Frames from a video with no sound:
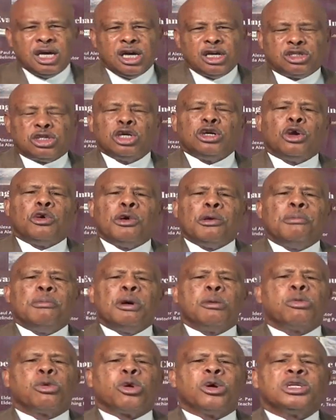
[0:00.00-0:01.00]
Do you
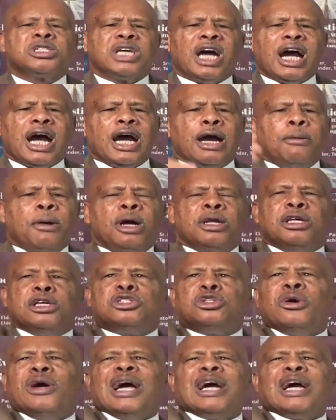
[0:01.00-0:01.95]
remember a time that you